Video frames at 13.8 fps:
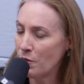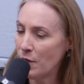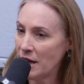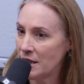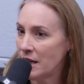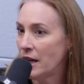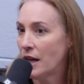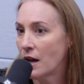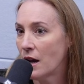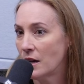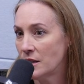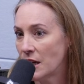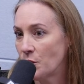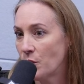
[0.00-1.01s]
maintaining
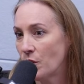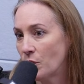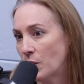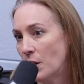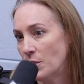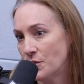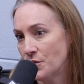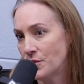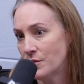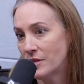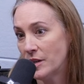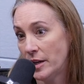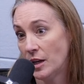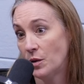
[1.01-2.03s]
contact with the robbers
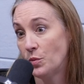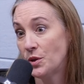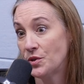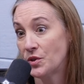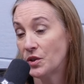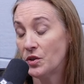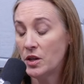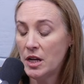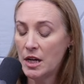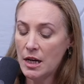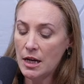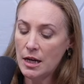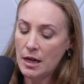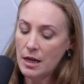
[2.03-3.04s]
sitting in prison
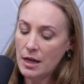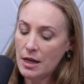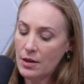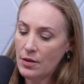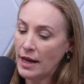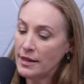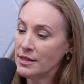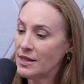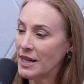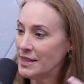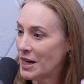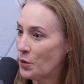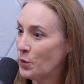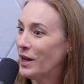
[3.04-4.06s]
that's
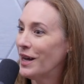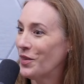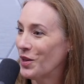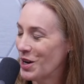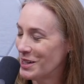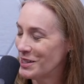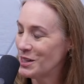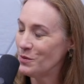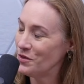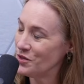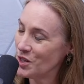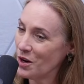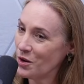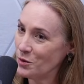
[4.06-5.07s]
that's how we got the concept of
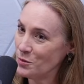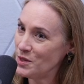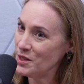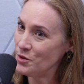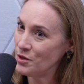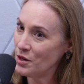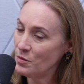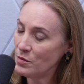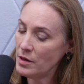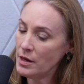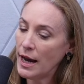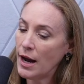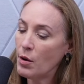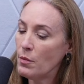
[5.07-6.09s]
Stockholm syndrome.
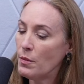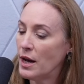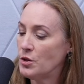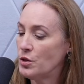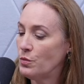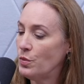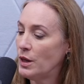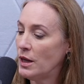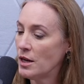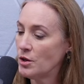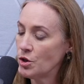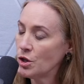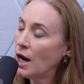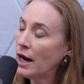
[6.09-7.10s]
Now imagine being a
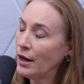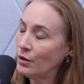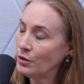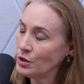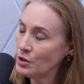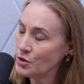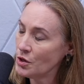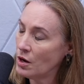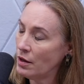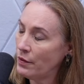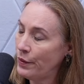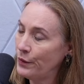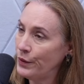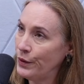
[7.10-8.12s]
child who's gone
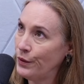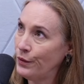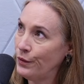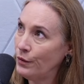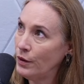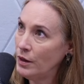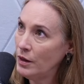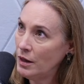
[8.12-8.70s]
through